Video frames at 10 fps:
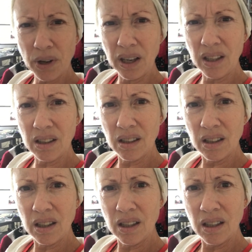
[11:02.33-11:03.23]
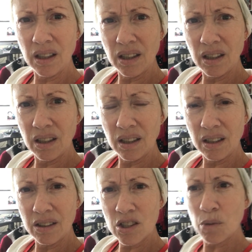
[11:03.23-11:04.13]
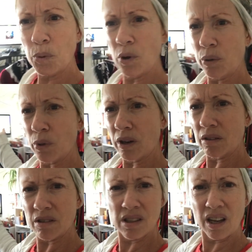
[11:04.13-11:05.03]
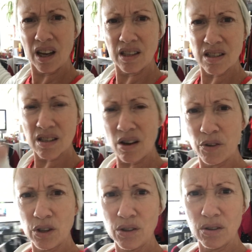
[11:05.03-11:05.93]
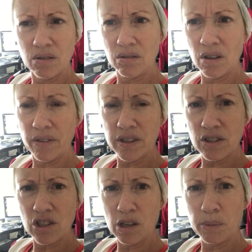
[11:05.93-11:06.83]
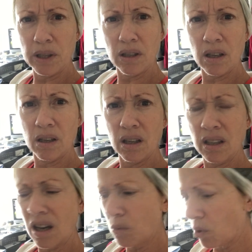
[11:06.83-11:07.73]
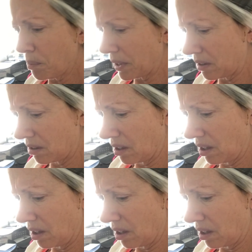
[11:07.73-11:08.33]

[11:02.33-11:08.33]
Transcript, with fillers: right to the point where today i discovered not this gentleman uh, a young woman